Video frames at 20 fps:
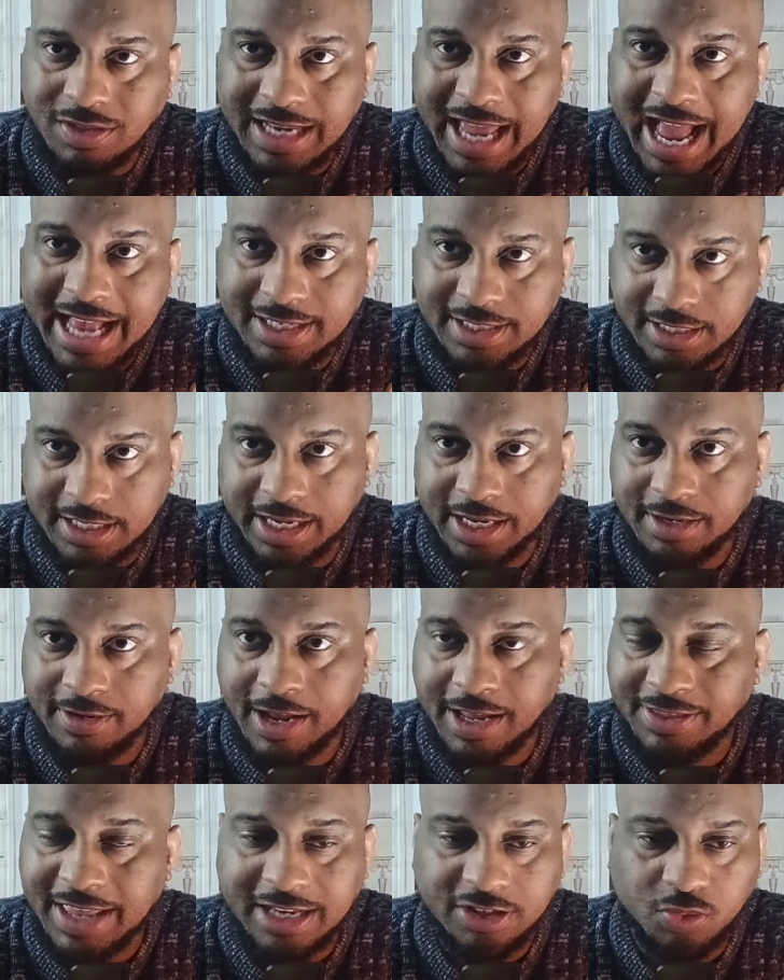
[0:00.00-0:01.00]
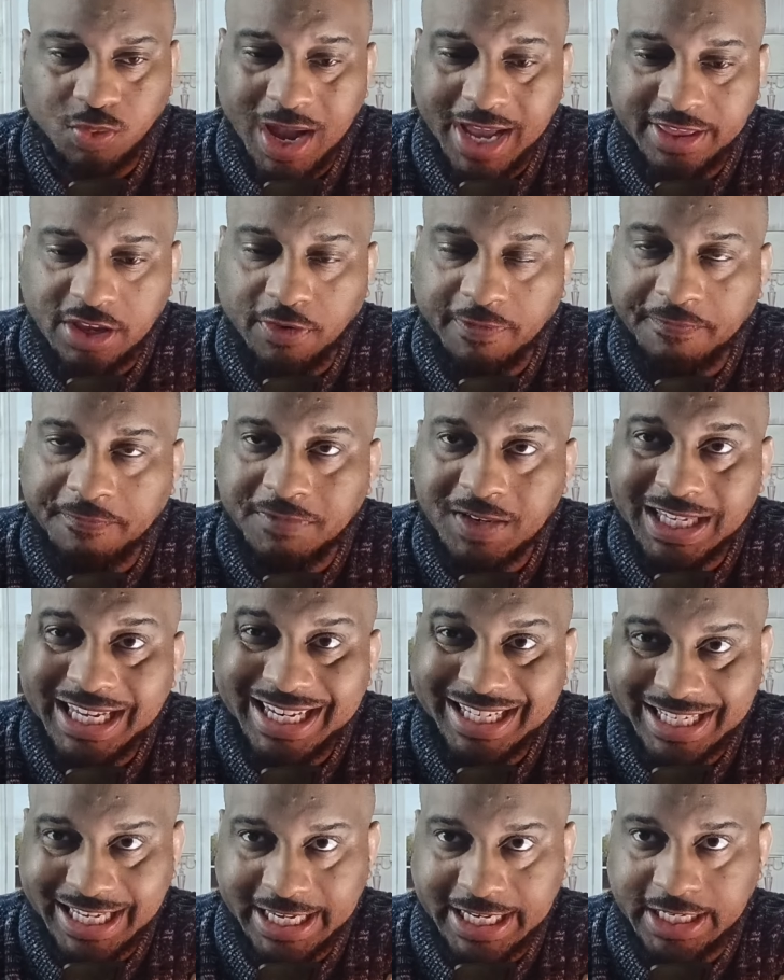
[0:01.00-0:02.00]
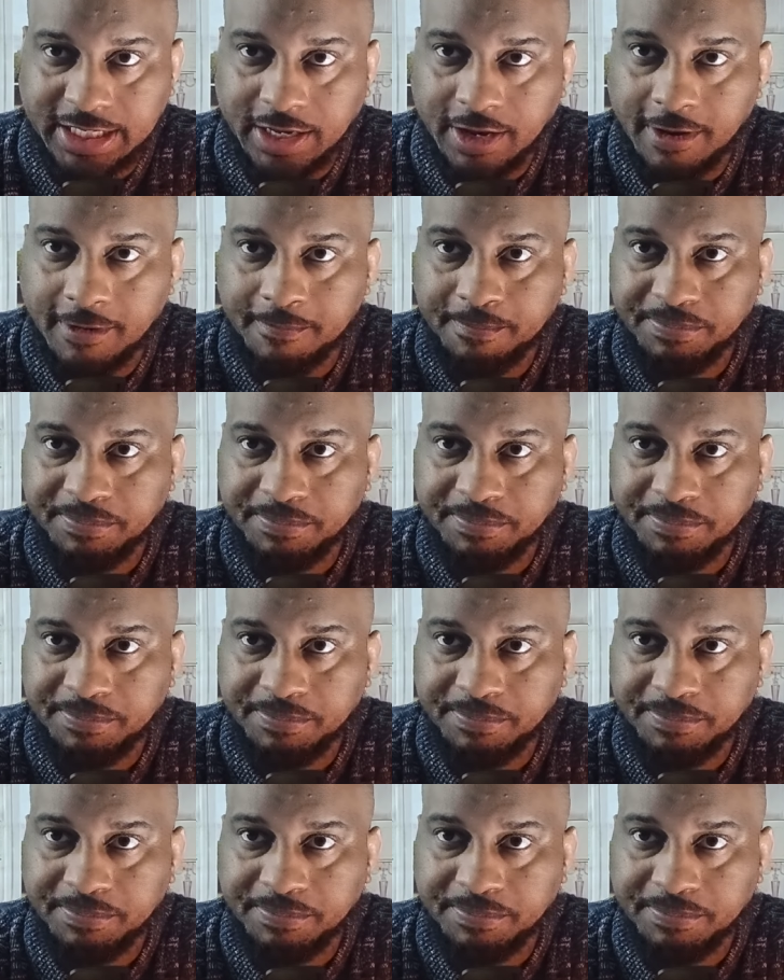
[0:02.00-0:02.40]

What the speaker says: lasting. And that's why they're fleeting.